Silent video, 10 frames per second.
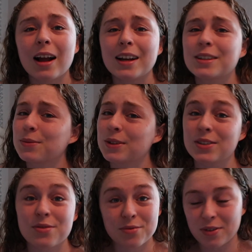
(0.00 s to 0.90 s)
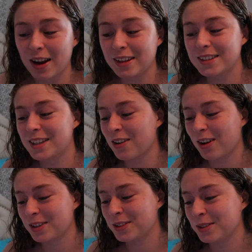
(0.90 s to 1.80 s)
I just want some friends to
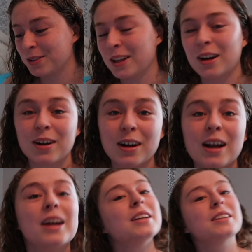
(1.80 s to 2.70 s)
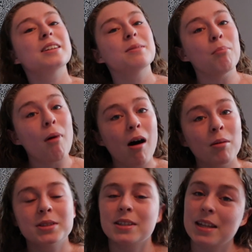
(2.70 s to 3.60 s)
talk to that are
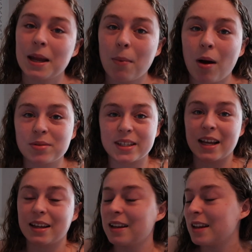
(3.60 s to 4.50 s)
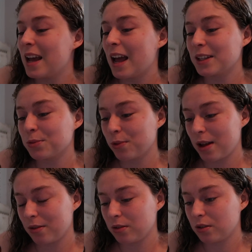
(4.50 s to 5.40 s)
moms and teen moms as
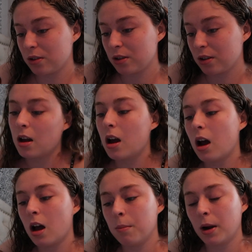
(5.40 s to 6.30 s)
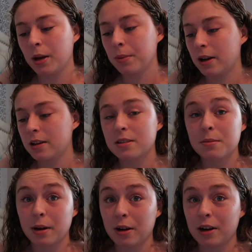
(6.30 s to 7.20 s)
well. Are you planning to
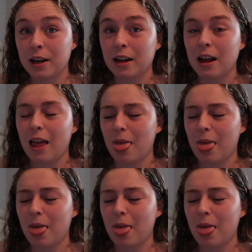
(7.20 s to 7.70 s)
marry?